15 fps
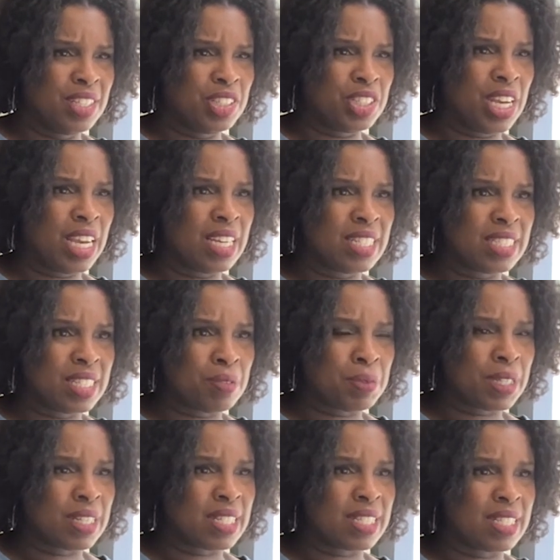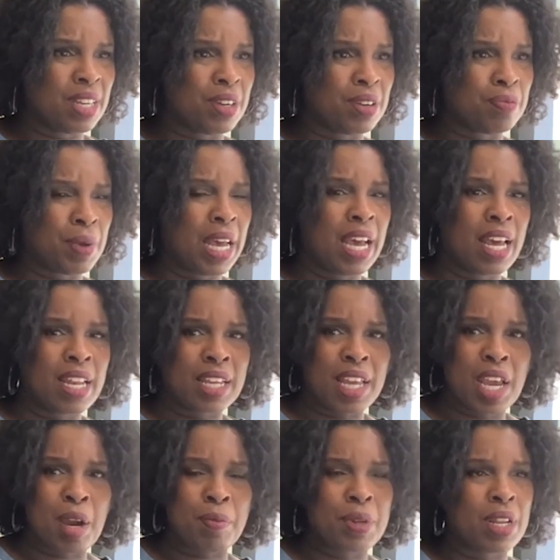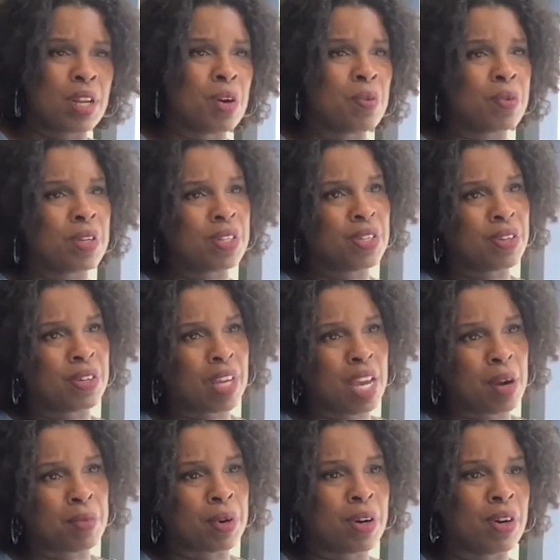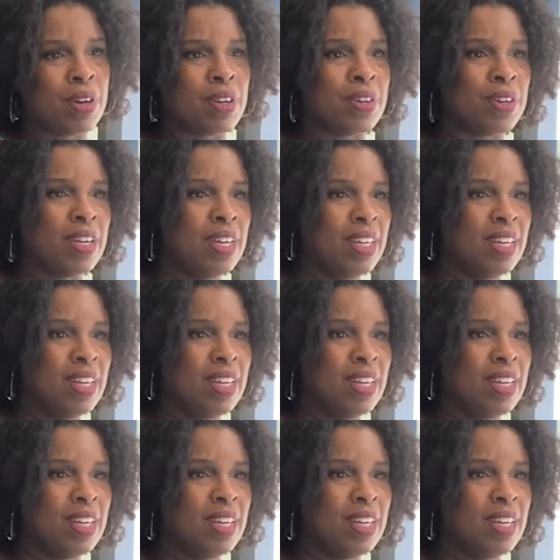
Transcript: changing because they're behind the camera. They don't want to turn the camera on or